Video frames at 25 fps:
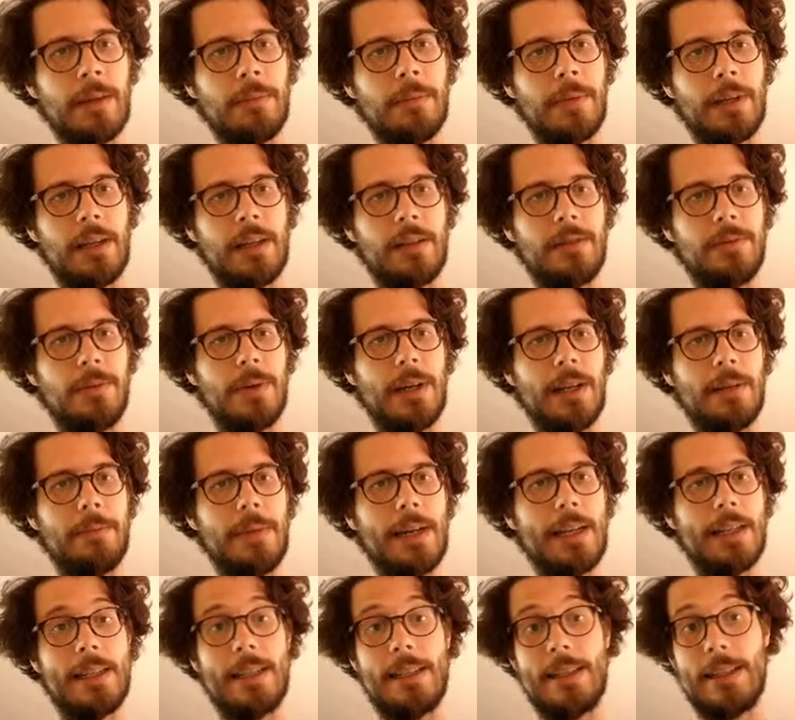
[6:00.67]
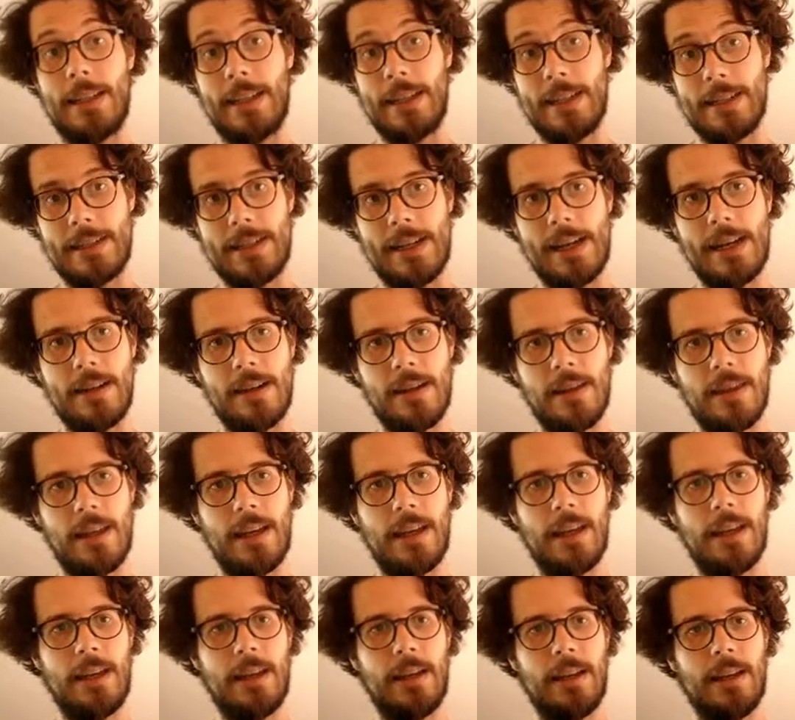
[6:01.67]
because 1 matches against
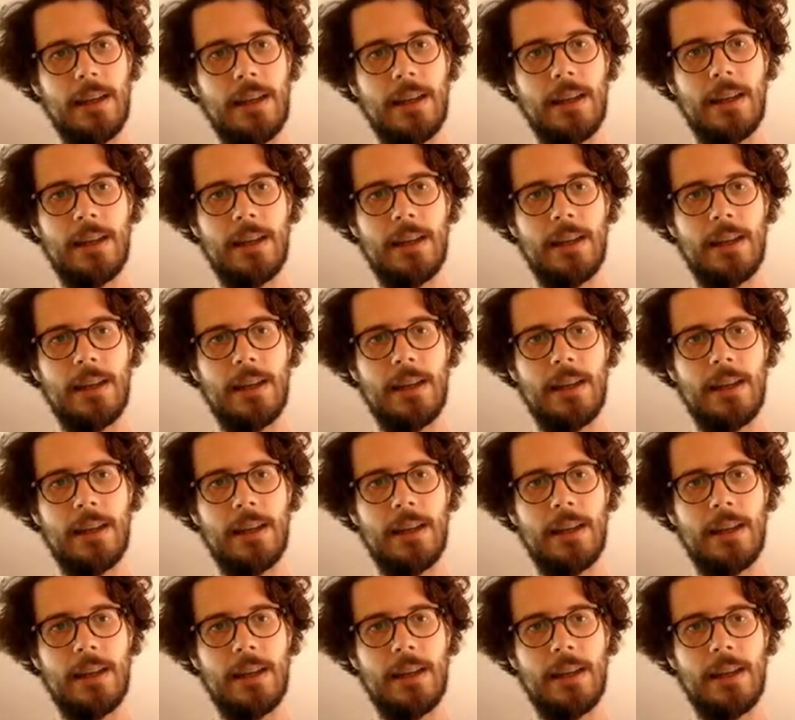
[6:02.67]
anything,